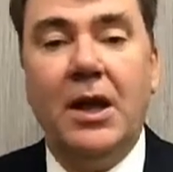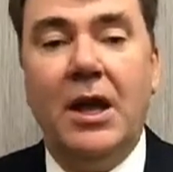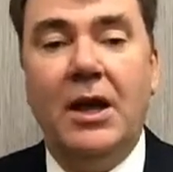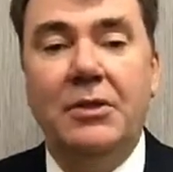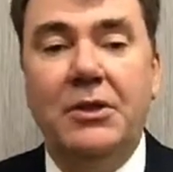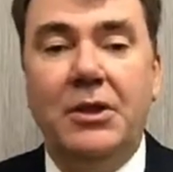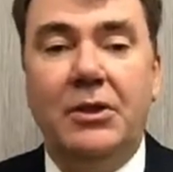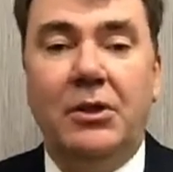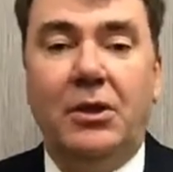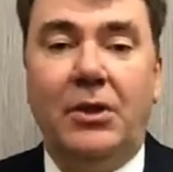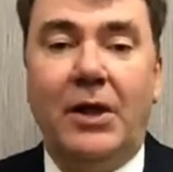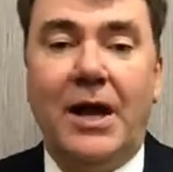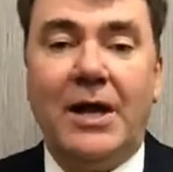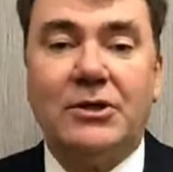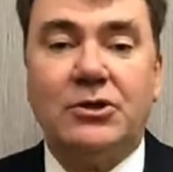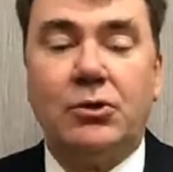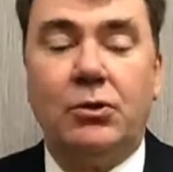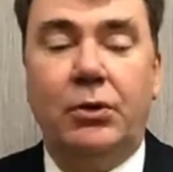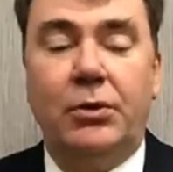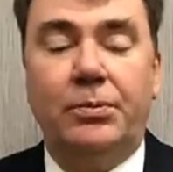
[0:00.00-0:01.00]
And then the
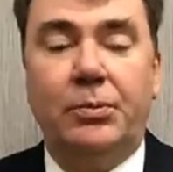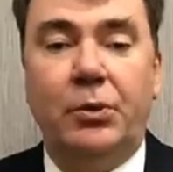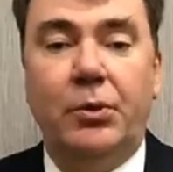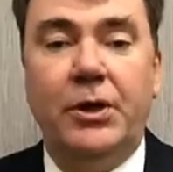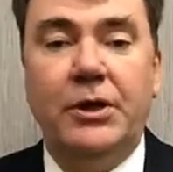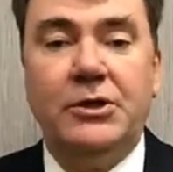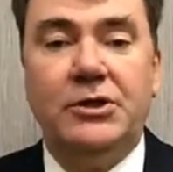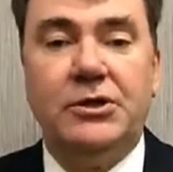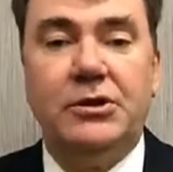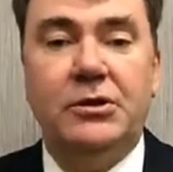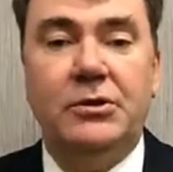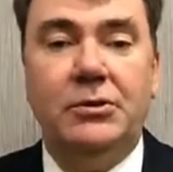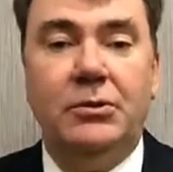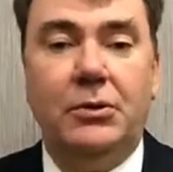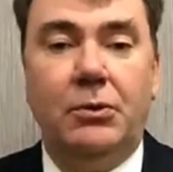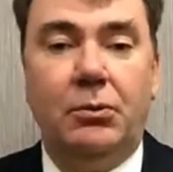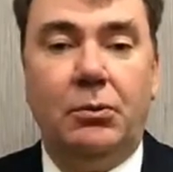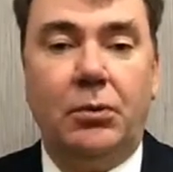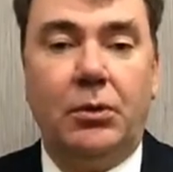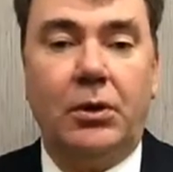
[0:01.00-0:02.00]
last corporation
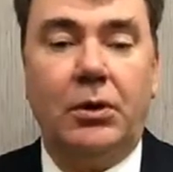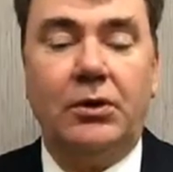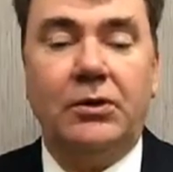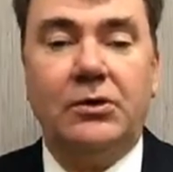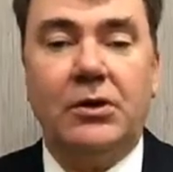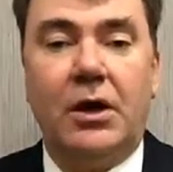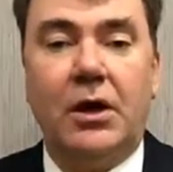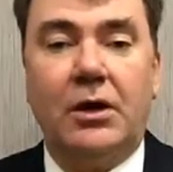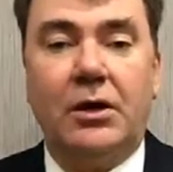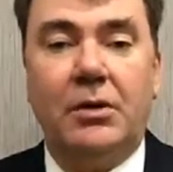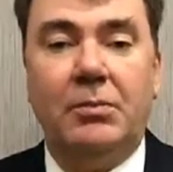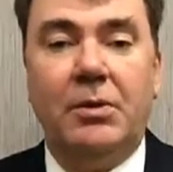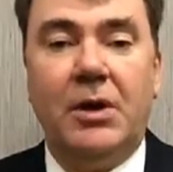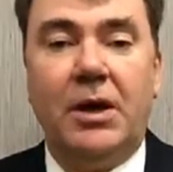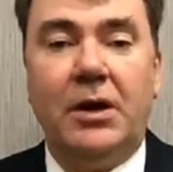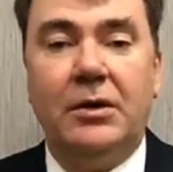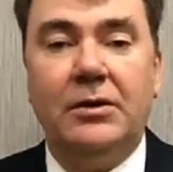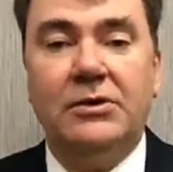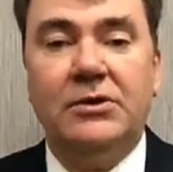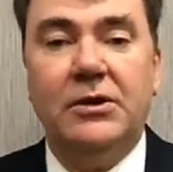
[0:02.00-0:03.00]
that we're going to talk
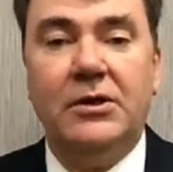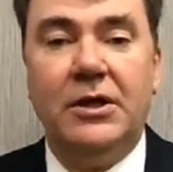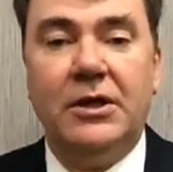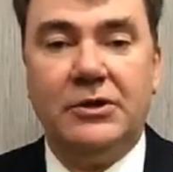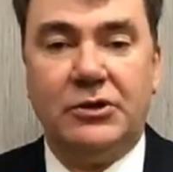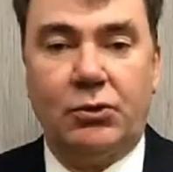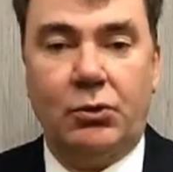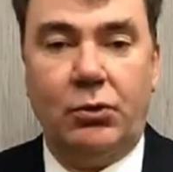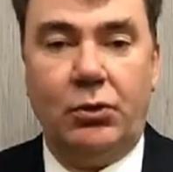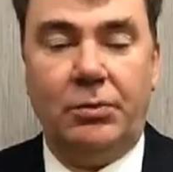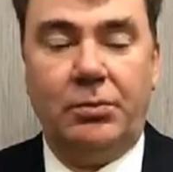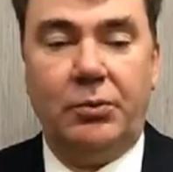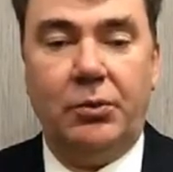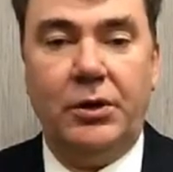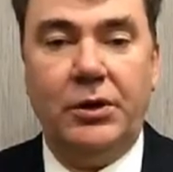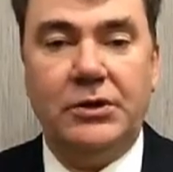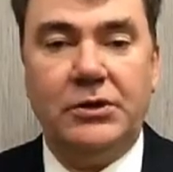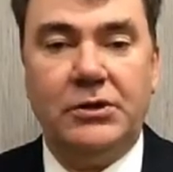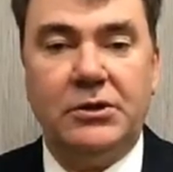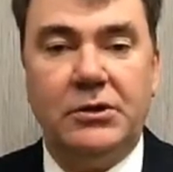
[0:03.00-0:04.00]
about is an S
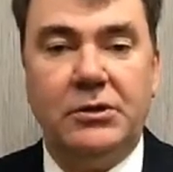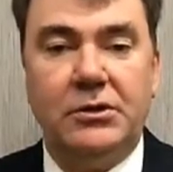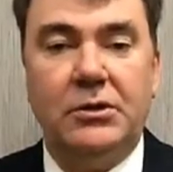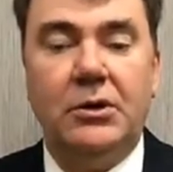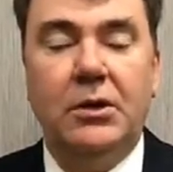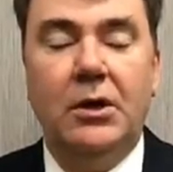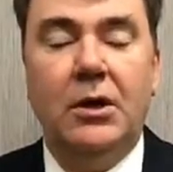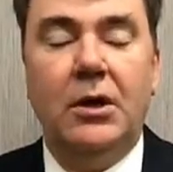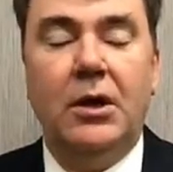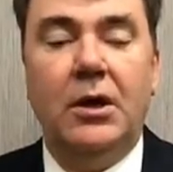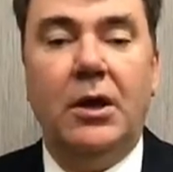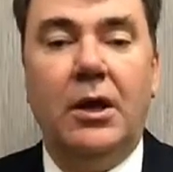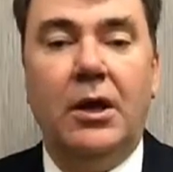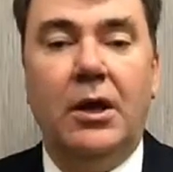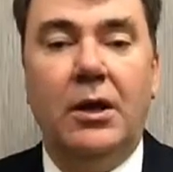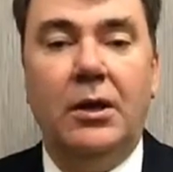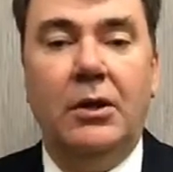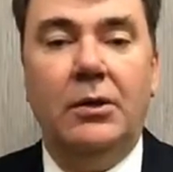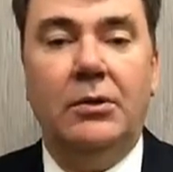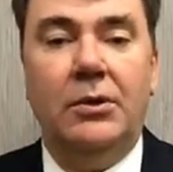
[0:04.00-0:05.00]
corporation.
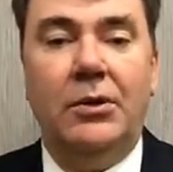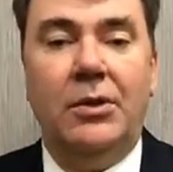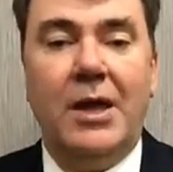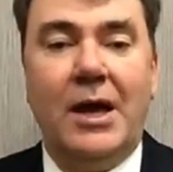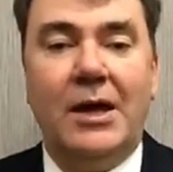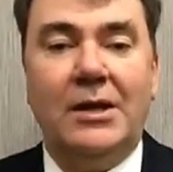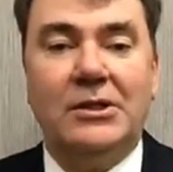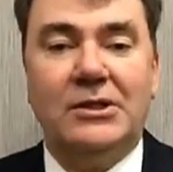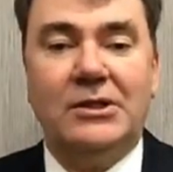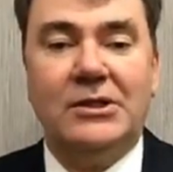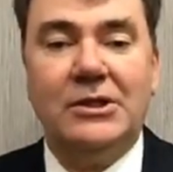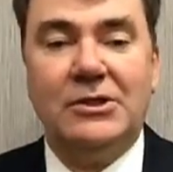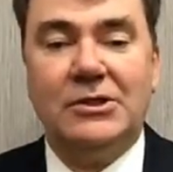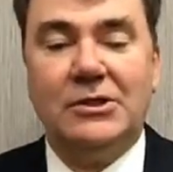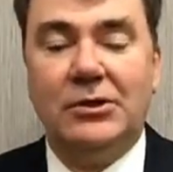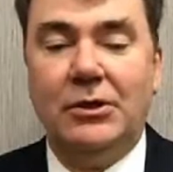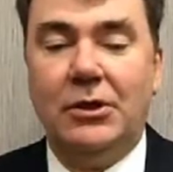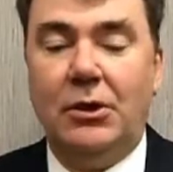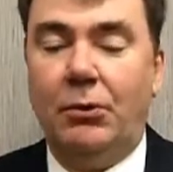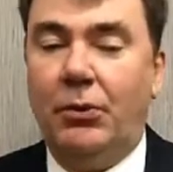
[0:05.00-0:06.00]
And that is
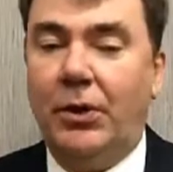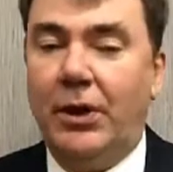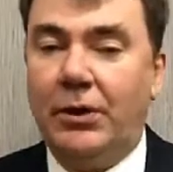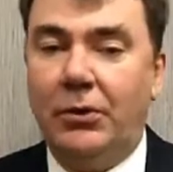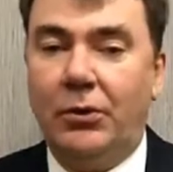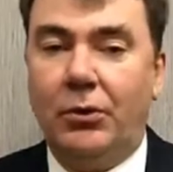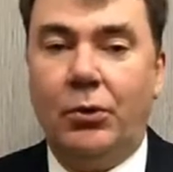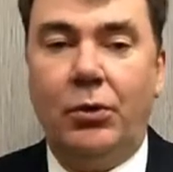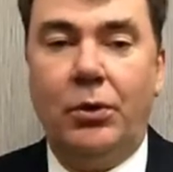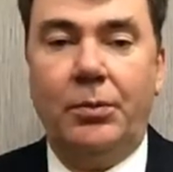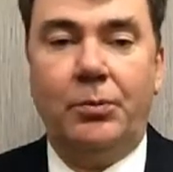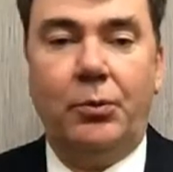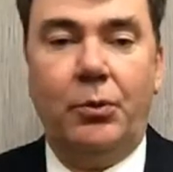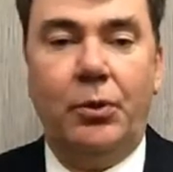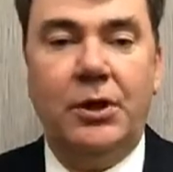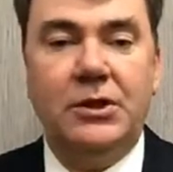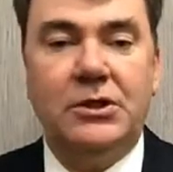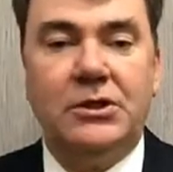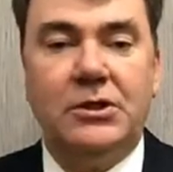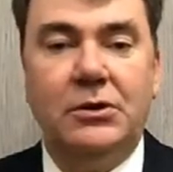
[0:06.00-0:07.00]
essentially a regular
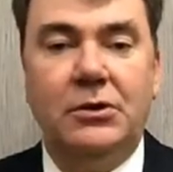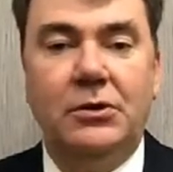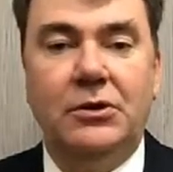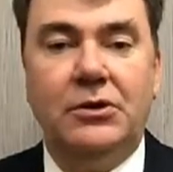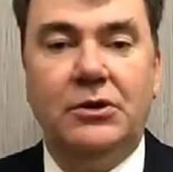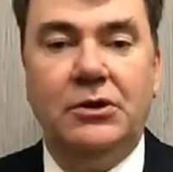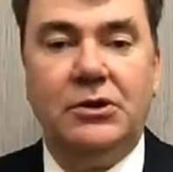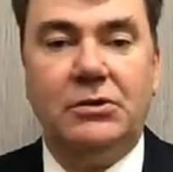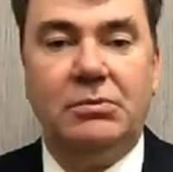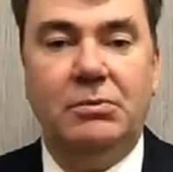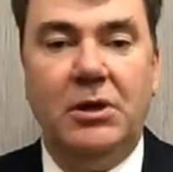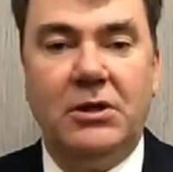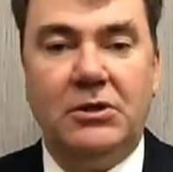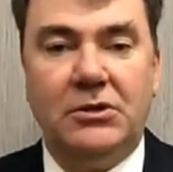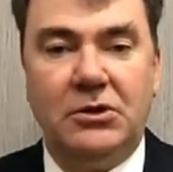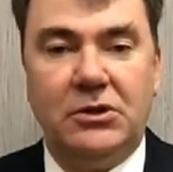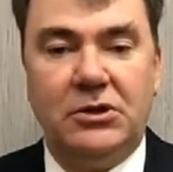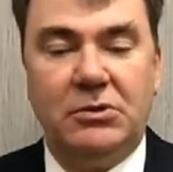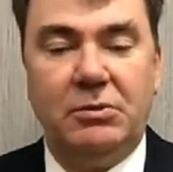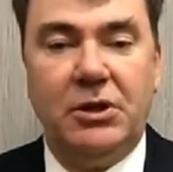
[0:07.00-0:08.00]
corporation that just
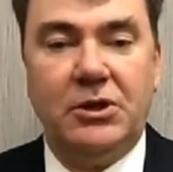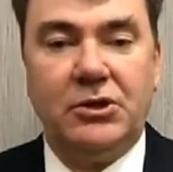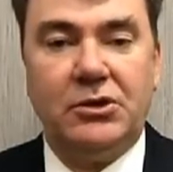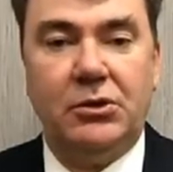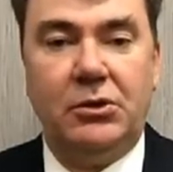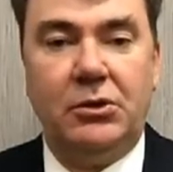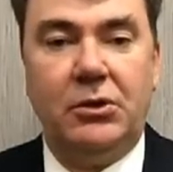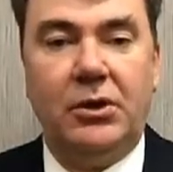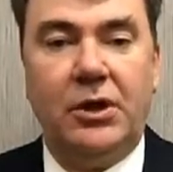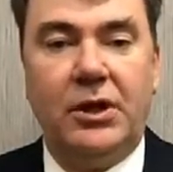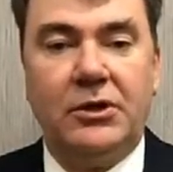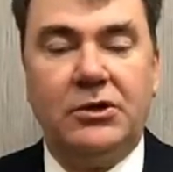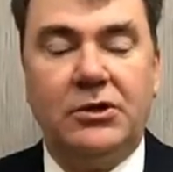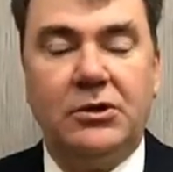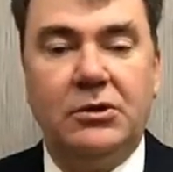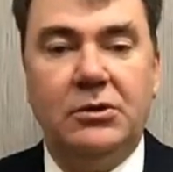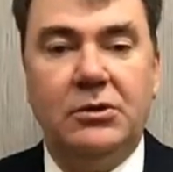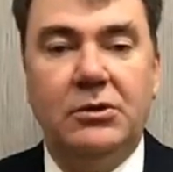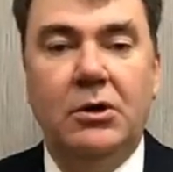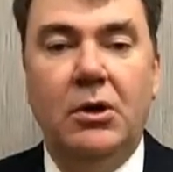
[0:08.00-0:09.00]
makes a special
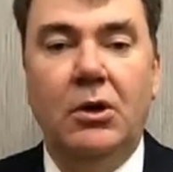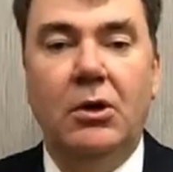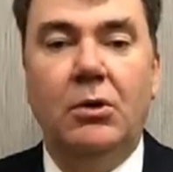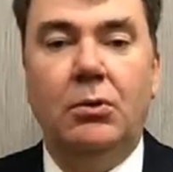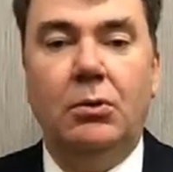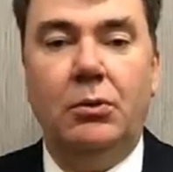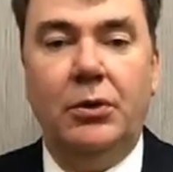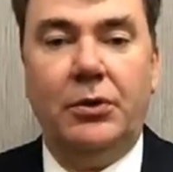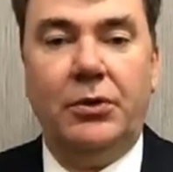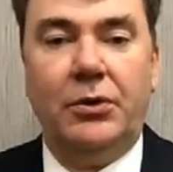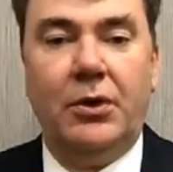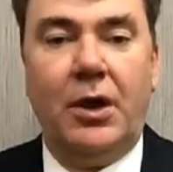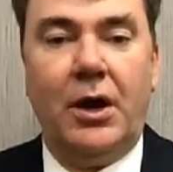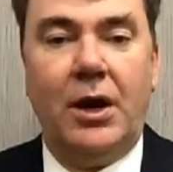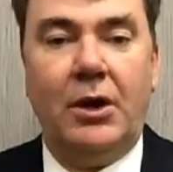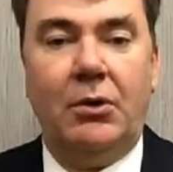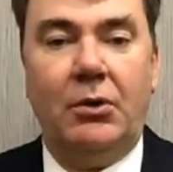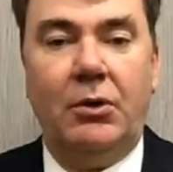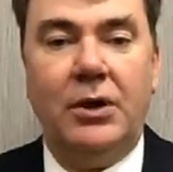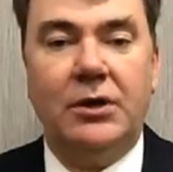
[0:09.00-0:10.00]
election with the
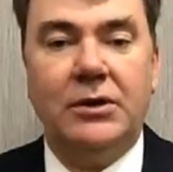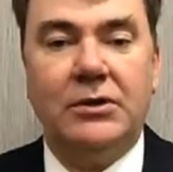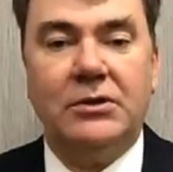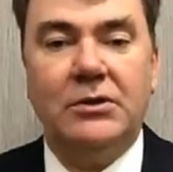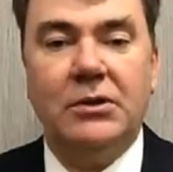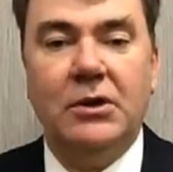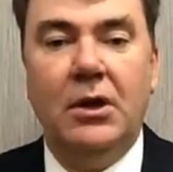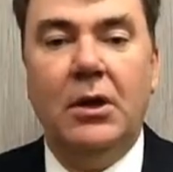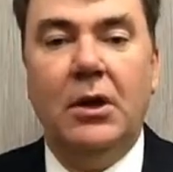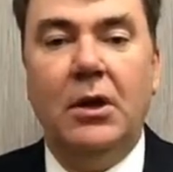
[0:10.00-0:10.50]
IRS.